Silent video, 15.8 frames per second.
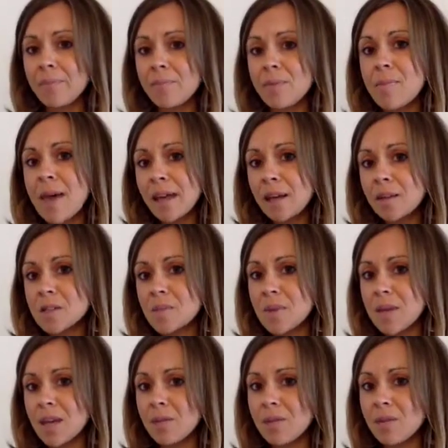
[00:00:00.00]
The man I was
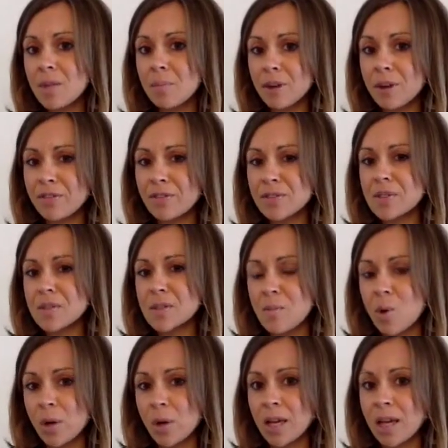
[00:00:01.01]
speaking with at breakfast this
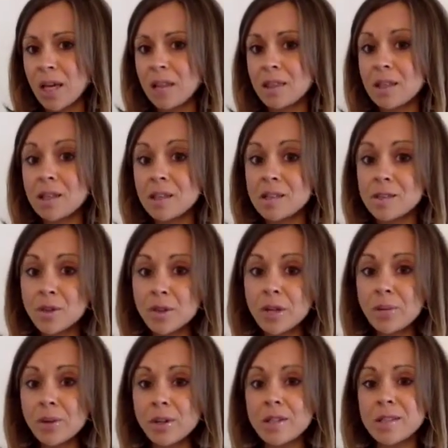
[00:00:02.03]
morning, the
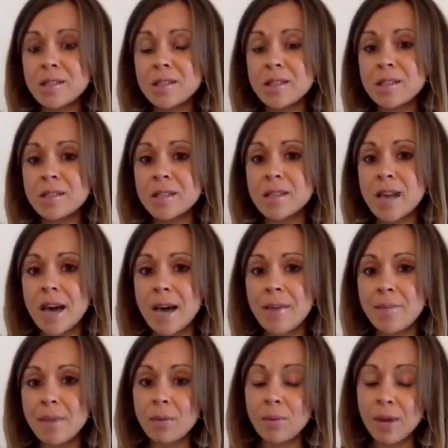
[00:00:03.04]
story
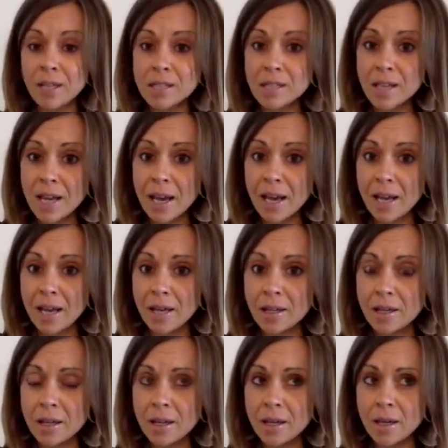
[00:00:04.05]
he went to
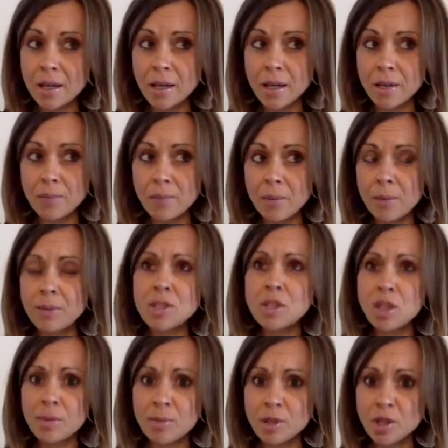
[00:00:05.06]
a
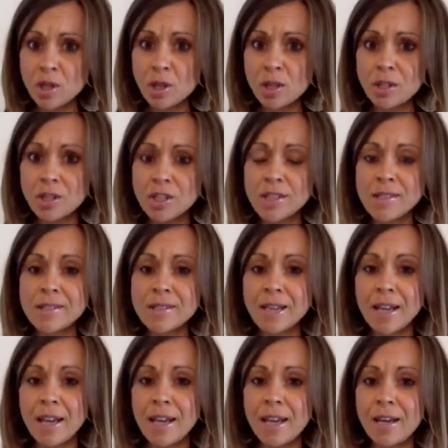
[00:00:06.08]
dermatologist,
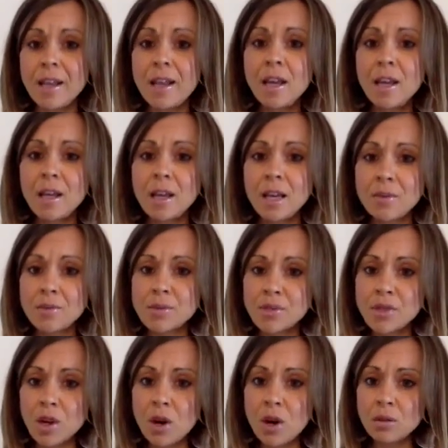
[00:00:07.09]
and he was
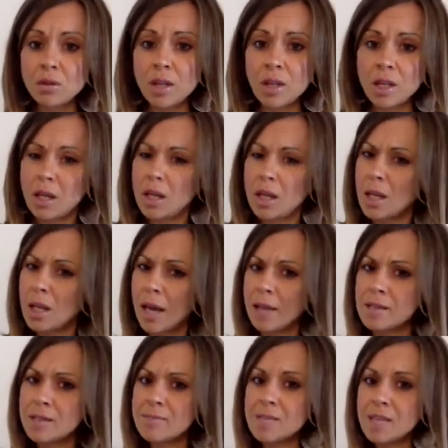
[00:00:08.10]
told that he had
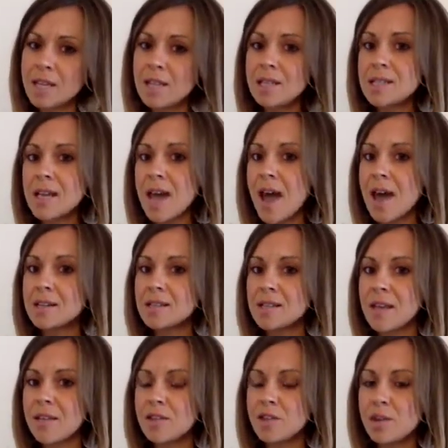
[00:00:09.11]
some skin tags,
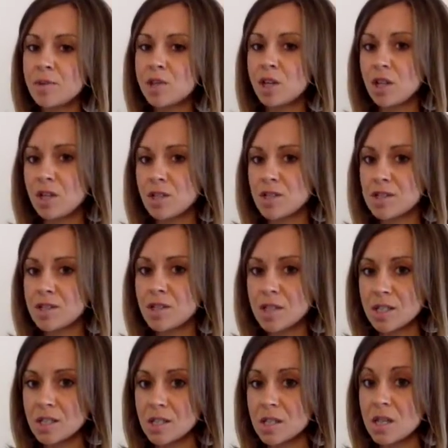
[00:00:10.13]
and the dermatologist
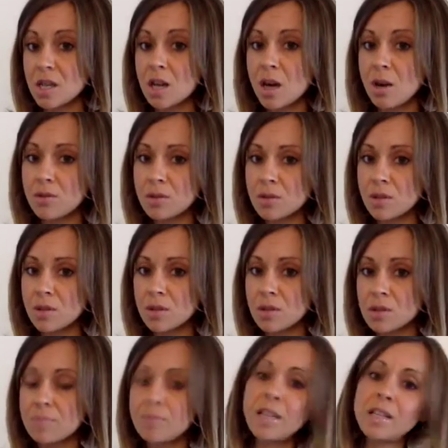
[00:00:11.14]
suggested that he go and do
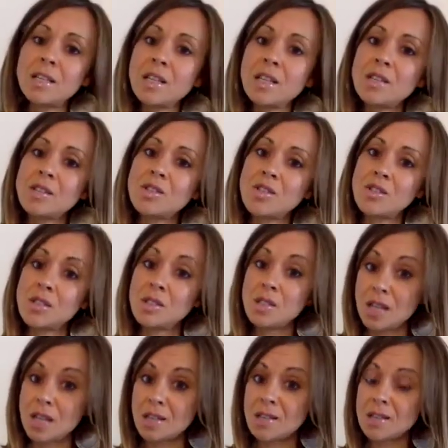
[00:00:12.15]
some blood tests just to
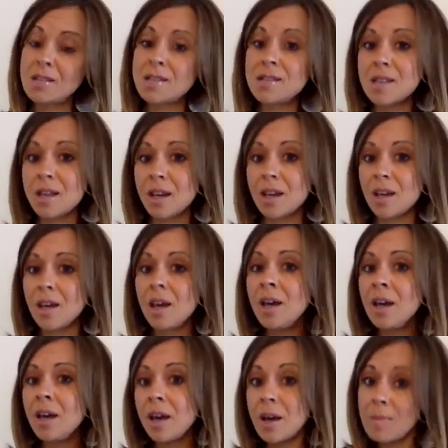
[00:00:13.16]
test and see
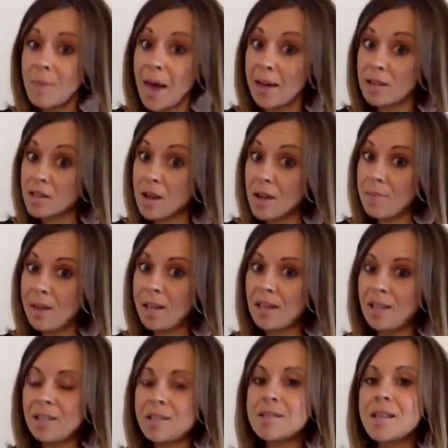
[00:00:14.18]
about
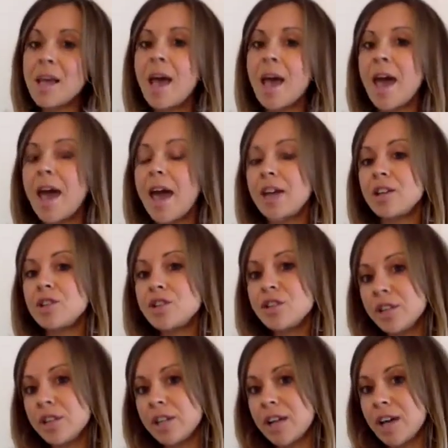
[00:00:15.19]
diabetes. And
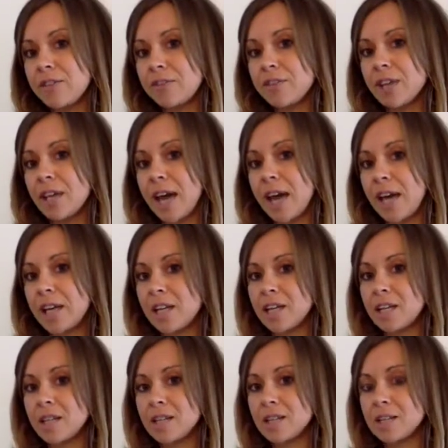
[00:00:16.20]
sure enough, he had
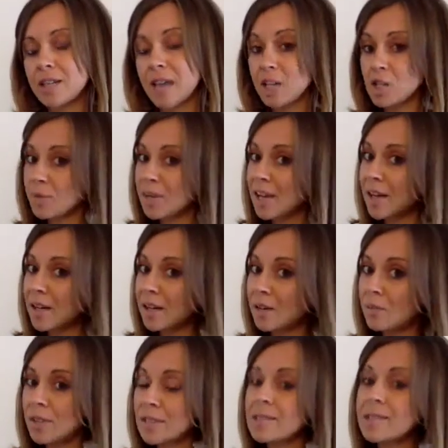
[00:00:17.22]
his
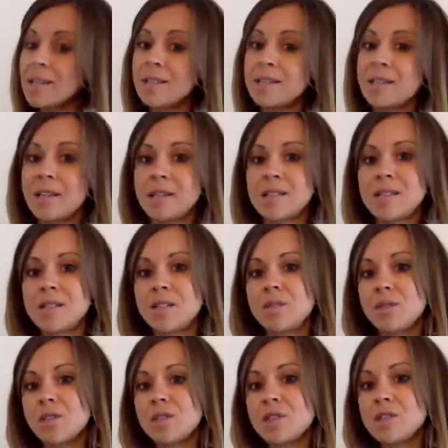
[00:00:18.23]
HbA1c tested,
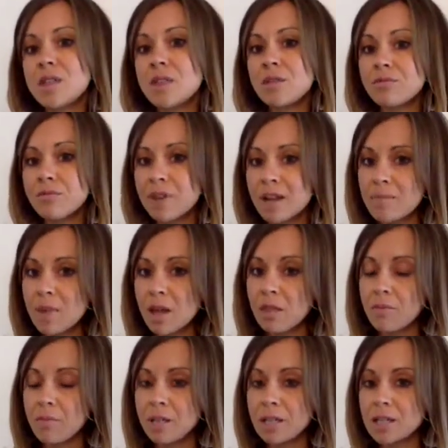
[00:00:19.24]
which is a 3-month
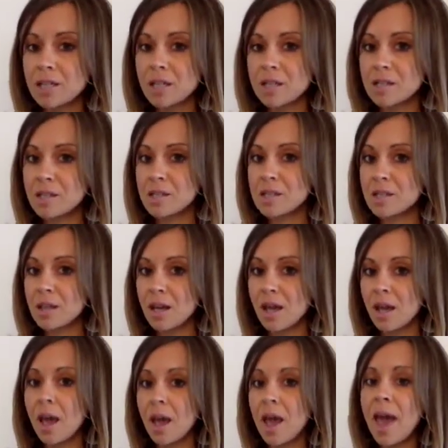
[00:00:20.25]
blood test to
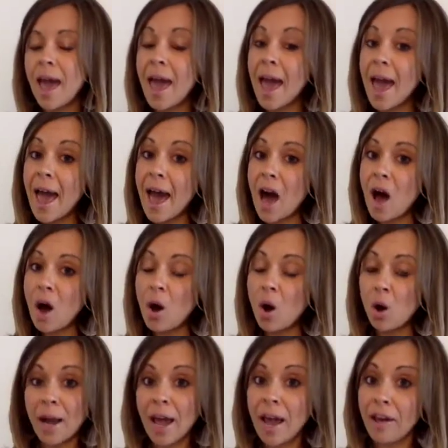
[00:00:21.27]
see how,
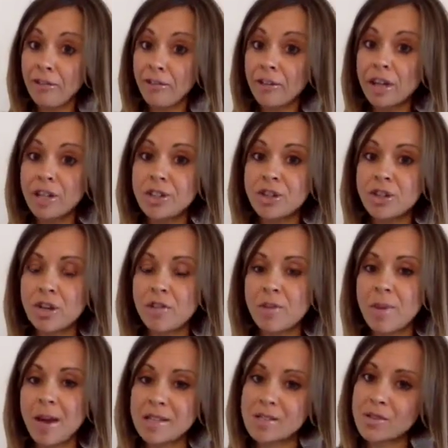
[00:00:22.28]
on average, over
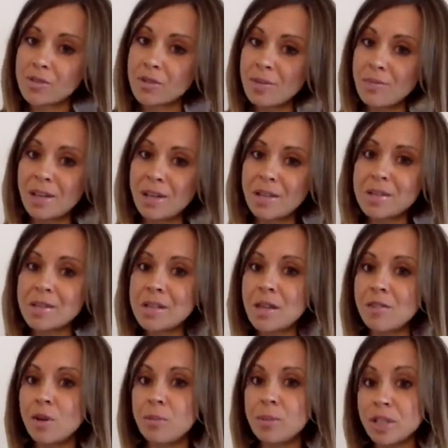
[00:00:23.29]
the past 3 months,
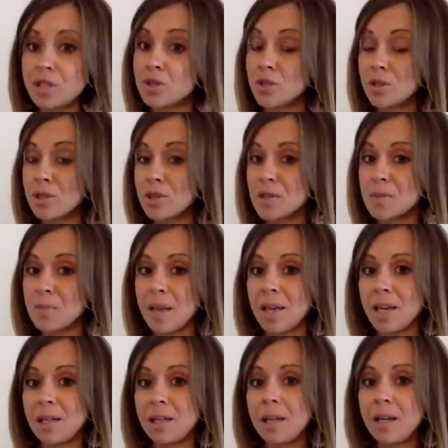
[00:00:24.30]
have your blood sugars
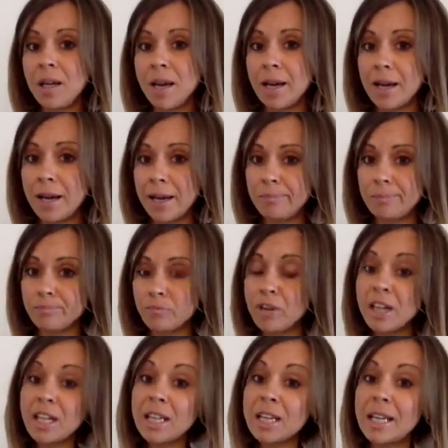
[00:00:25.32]
been
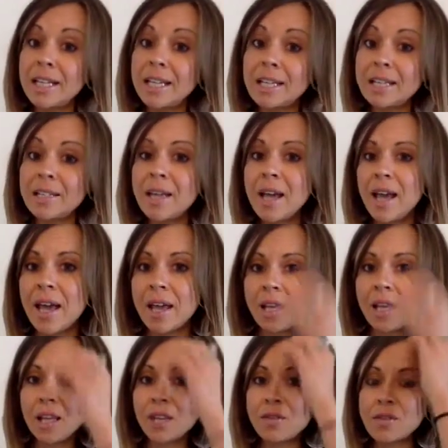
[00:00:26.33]
regulated. And
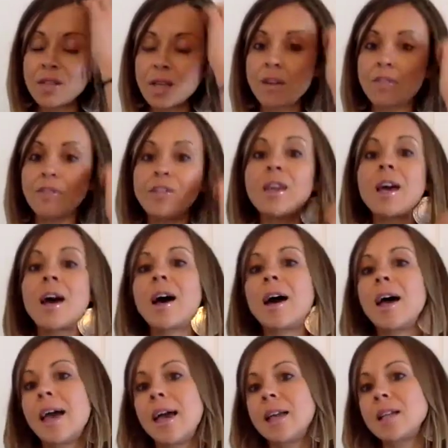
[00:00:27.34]
it gives a figure,
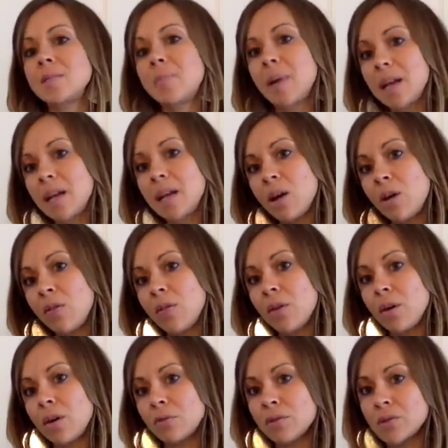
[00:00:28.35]
and depending on
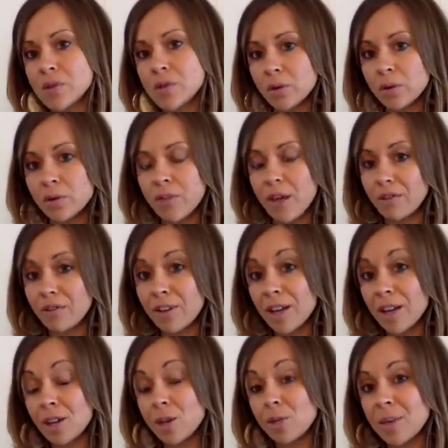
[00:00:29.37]
the result of that
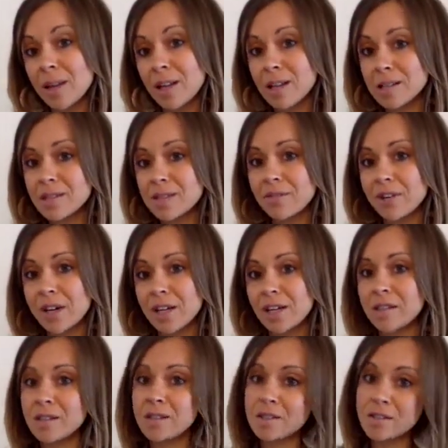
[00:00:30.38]
figure, you'll be classified
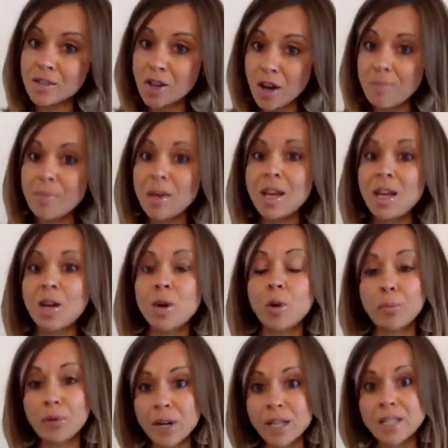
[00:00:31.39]
as diabetic or
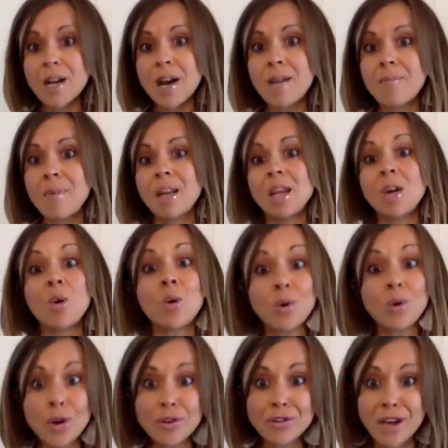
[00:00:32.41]
pre-diabetic or
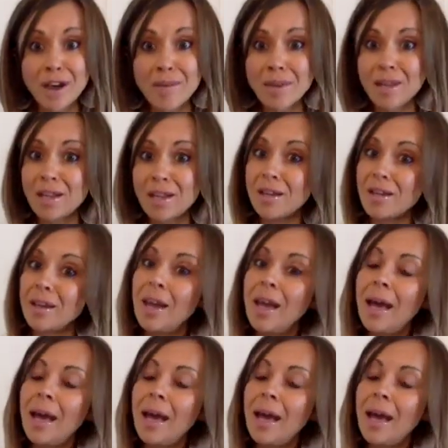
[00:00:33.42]
not diabetic.